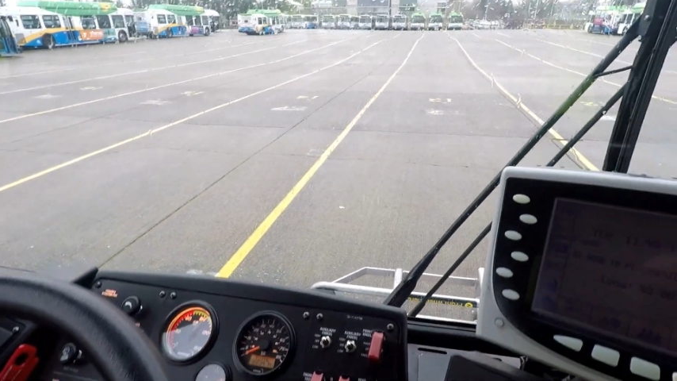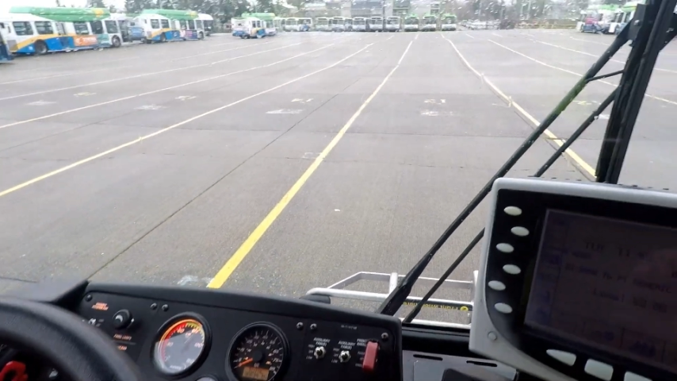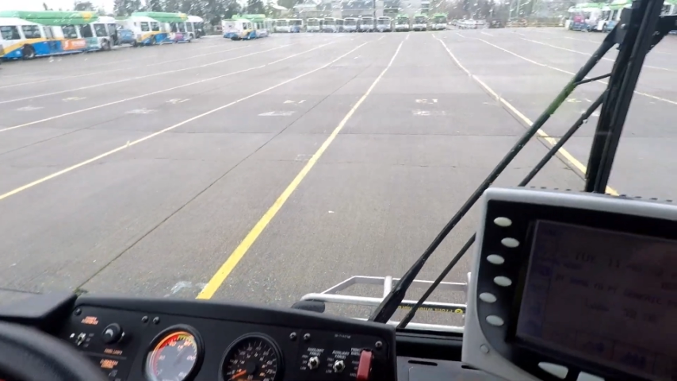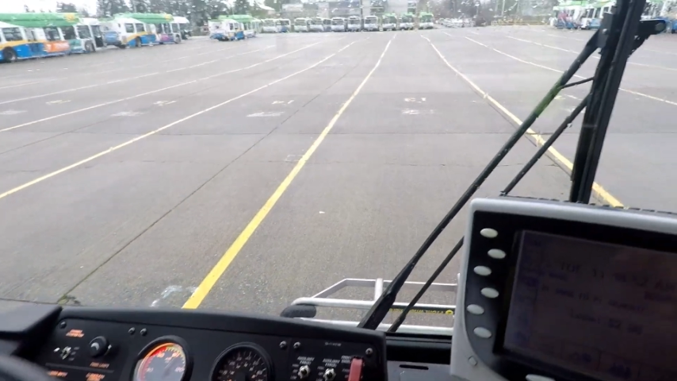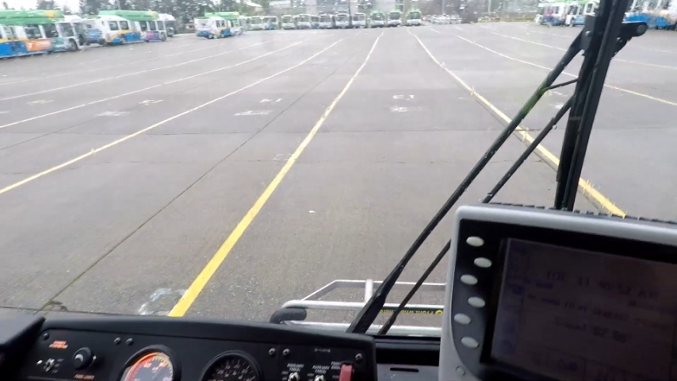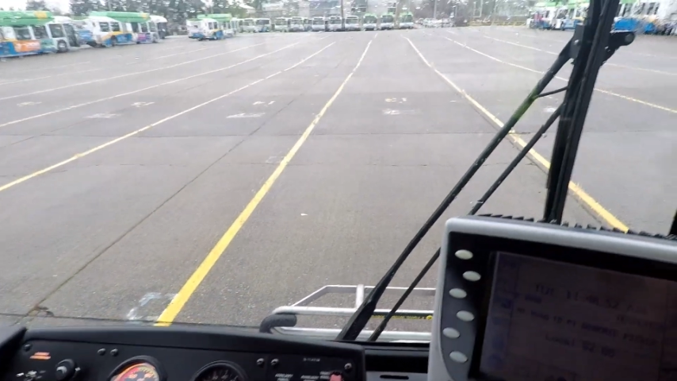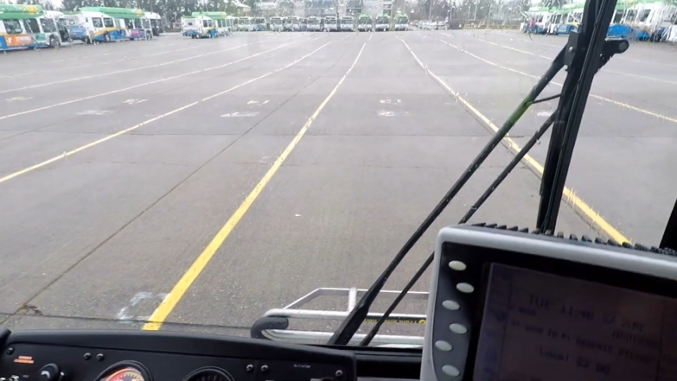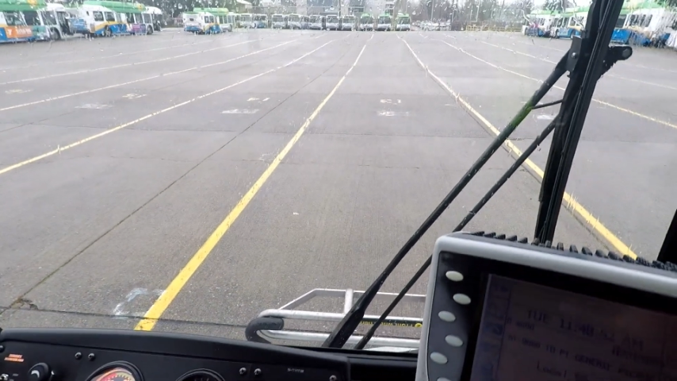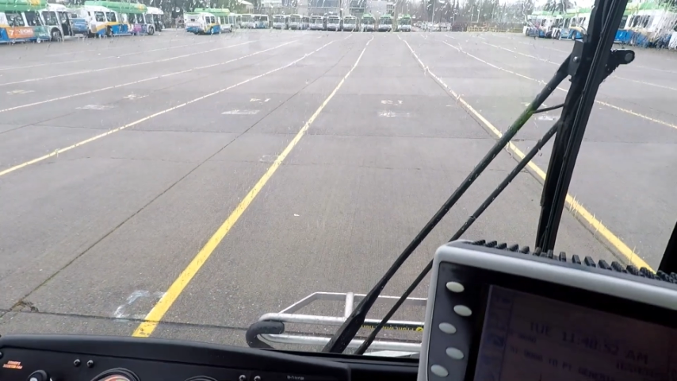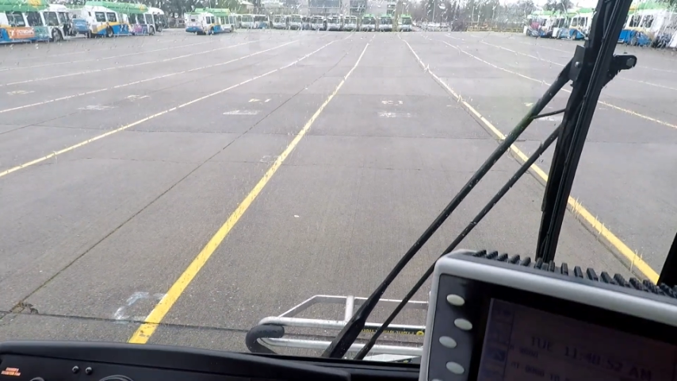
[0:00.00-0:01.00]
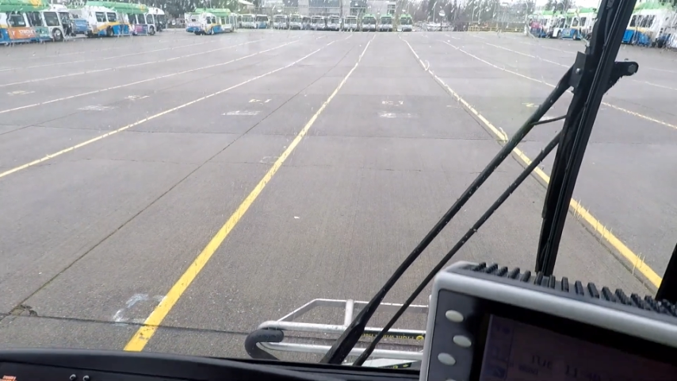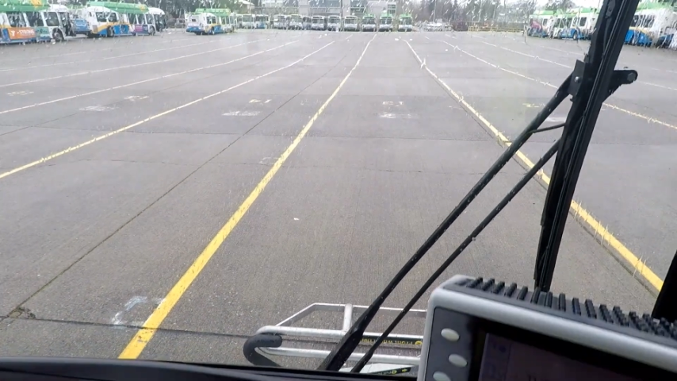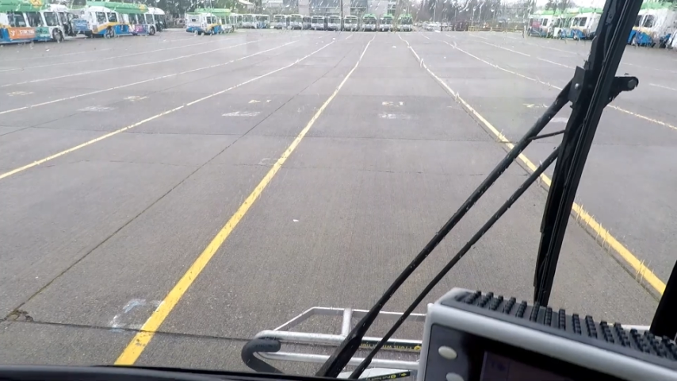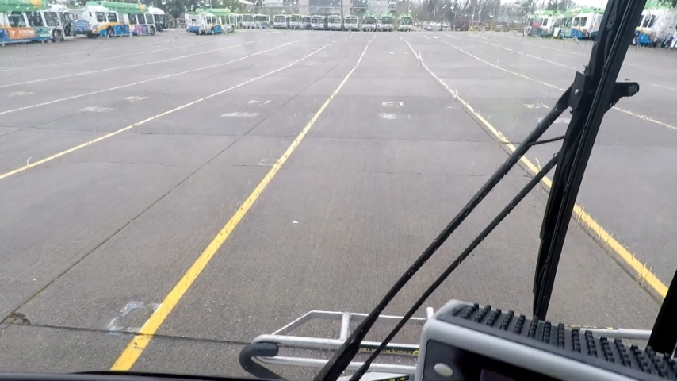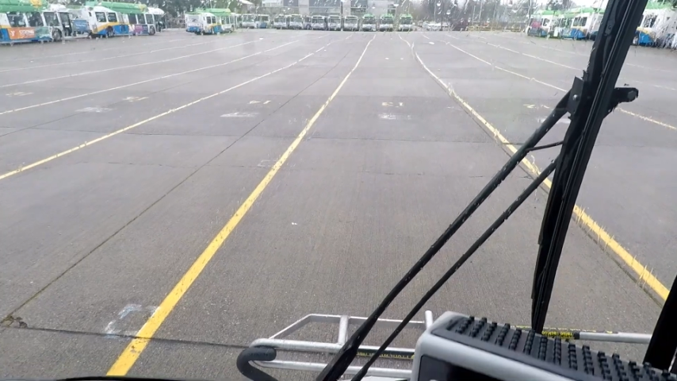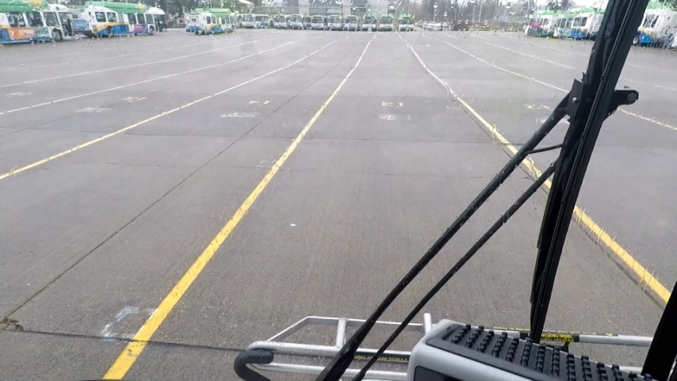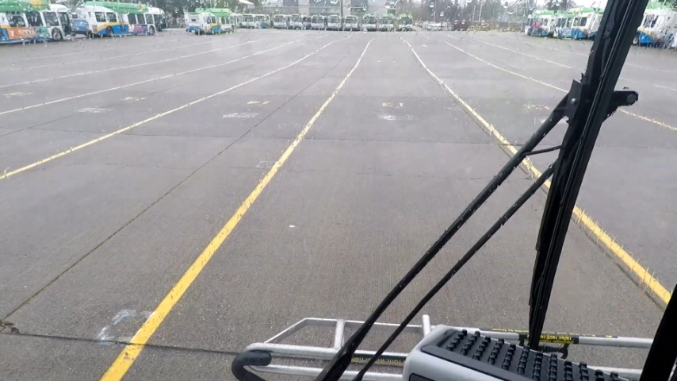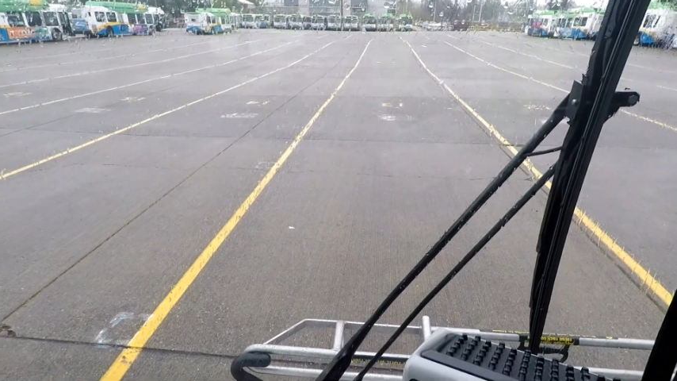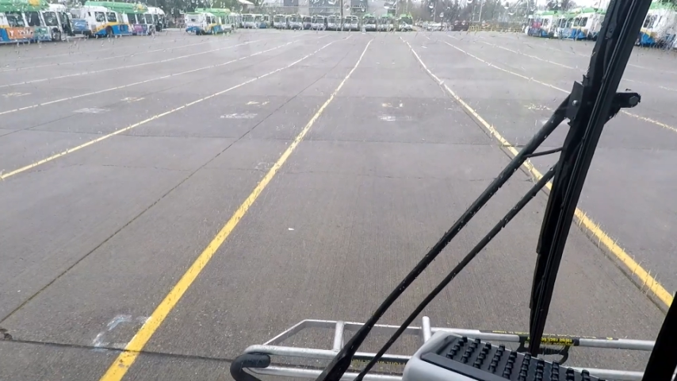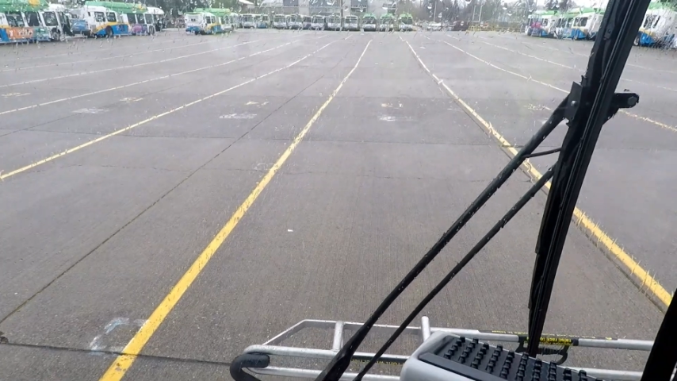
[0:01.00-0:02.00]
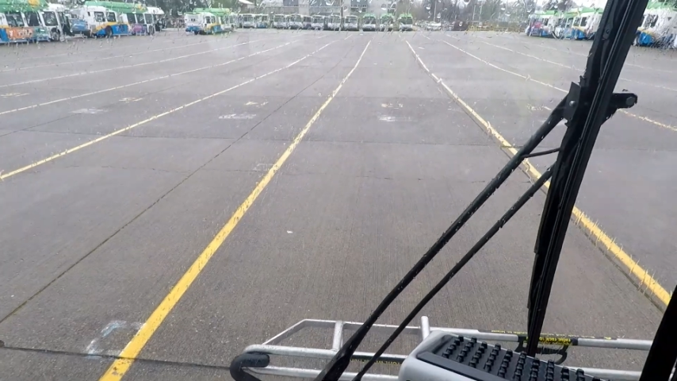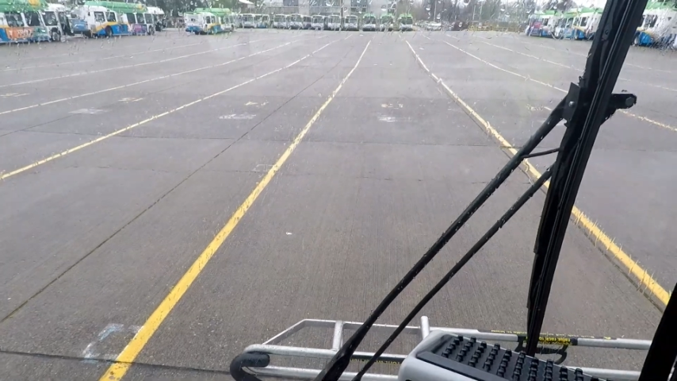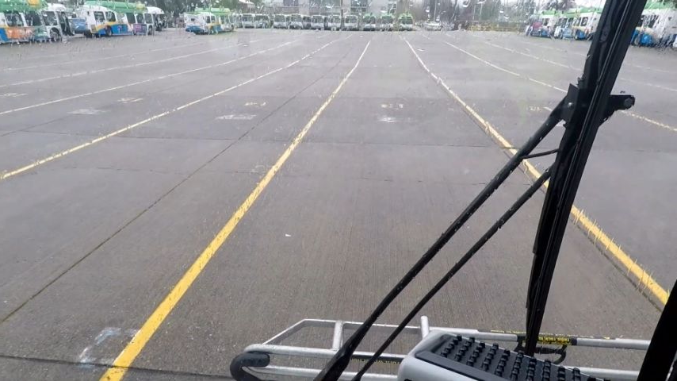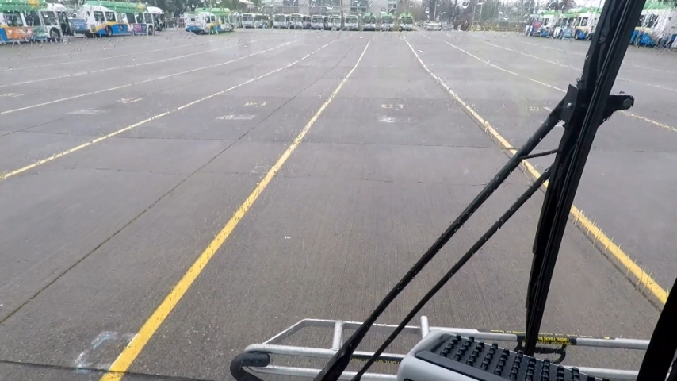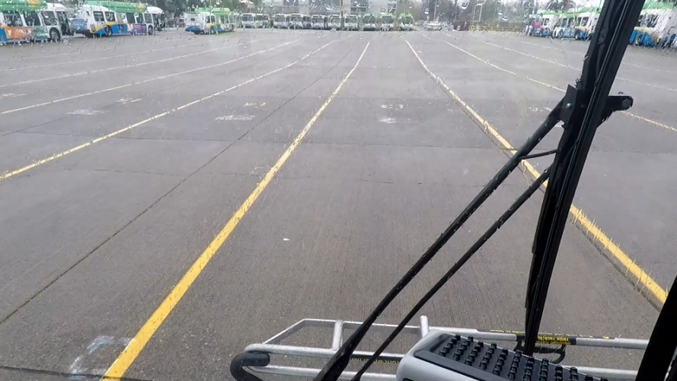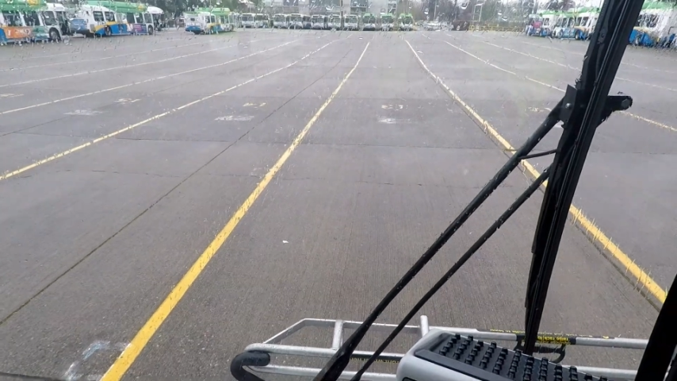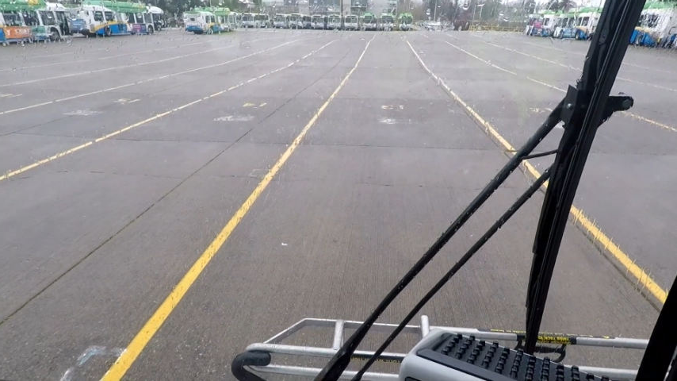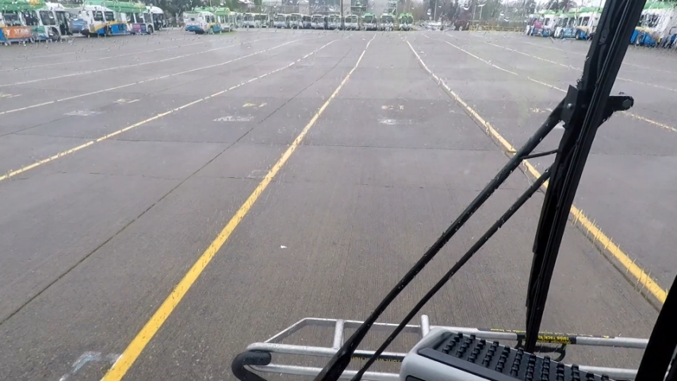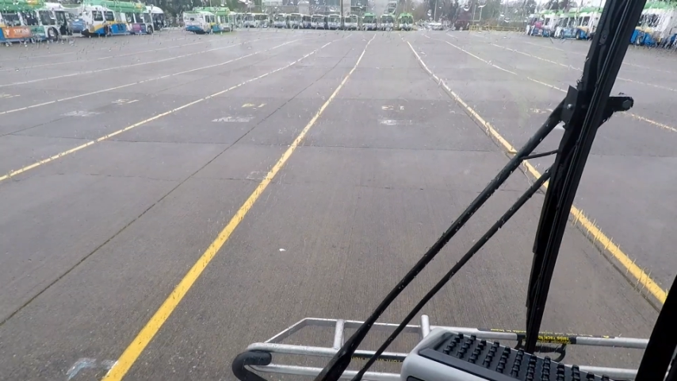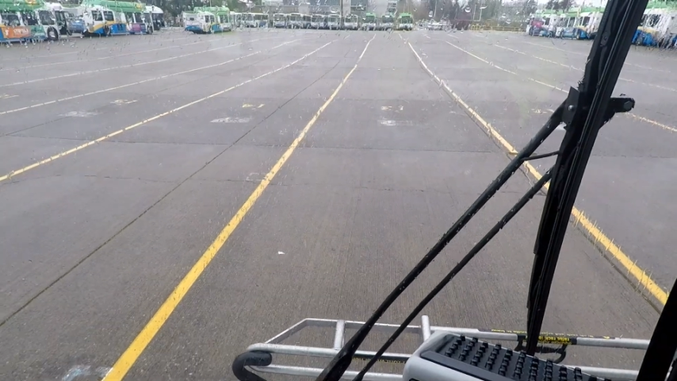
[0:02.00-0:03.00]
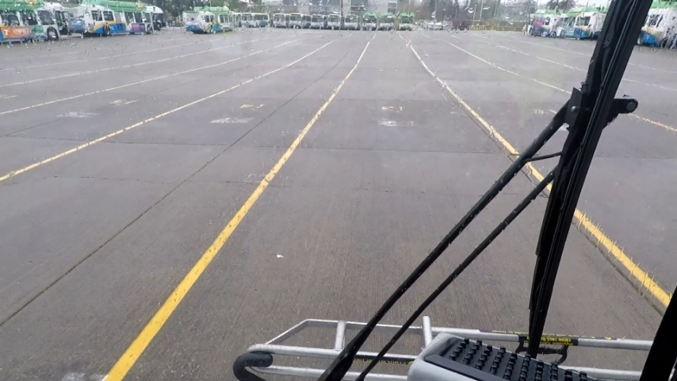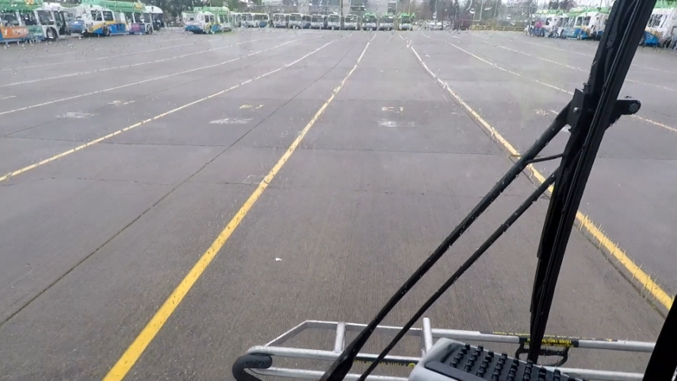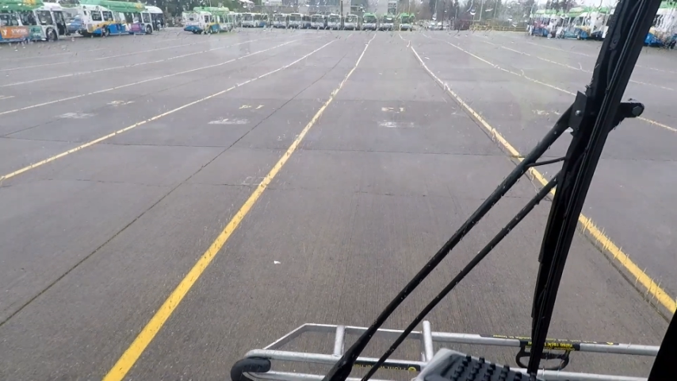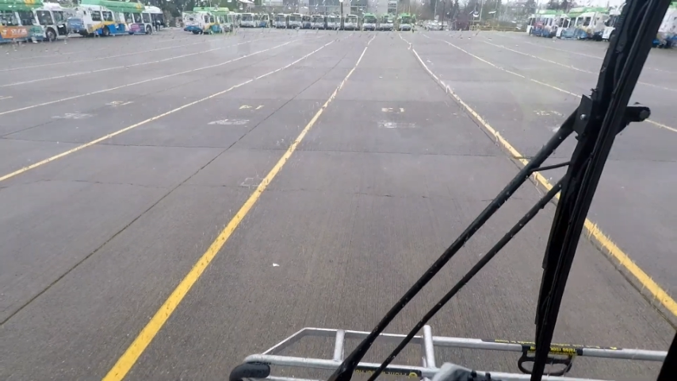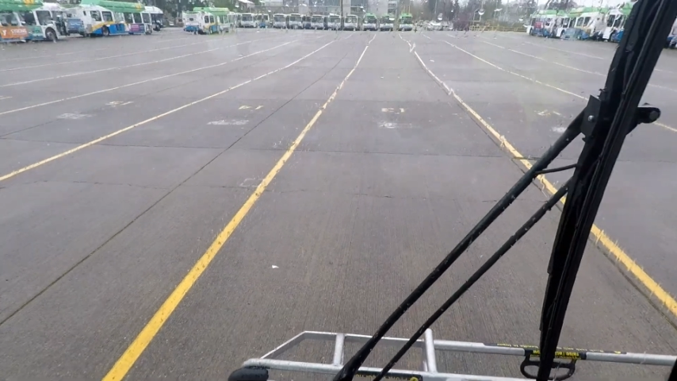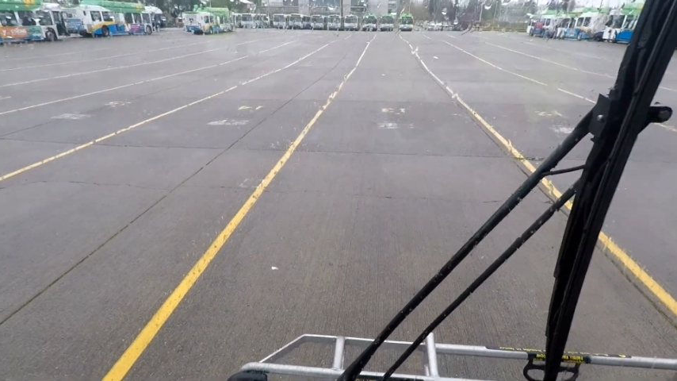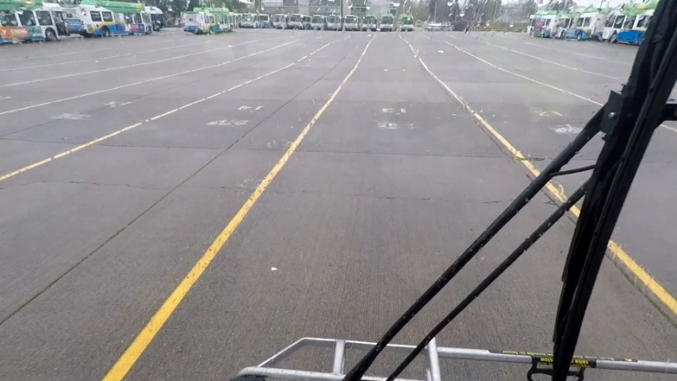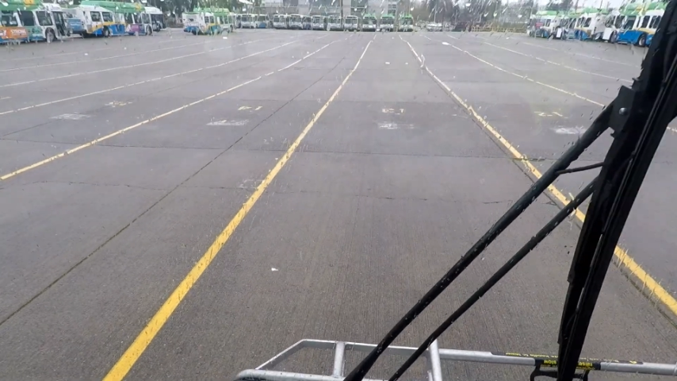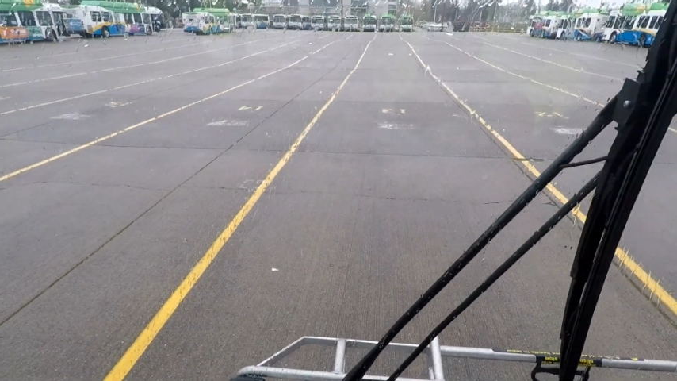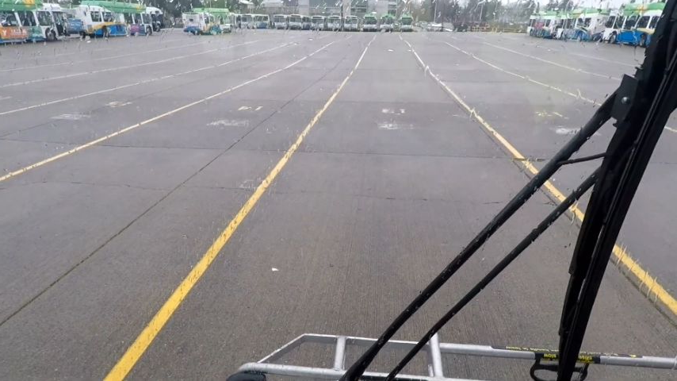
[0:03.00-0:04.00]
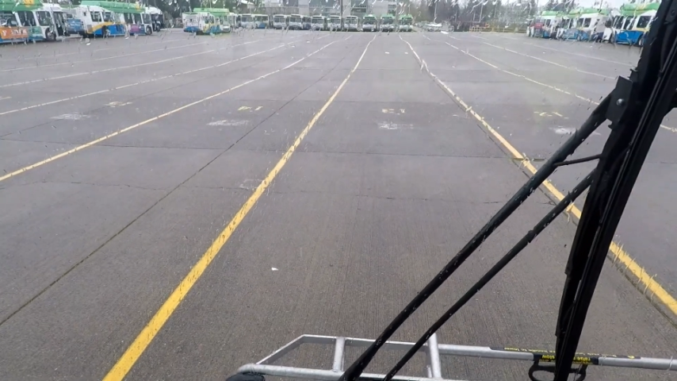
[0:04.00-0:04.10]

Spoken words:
[unreadable: no face in view]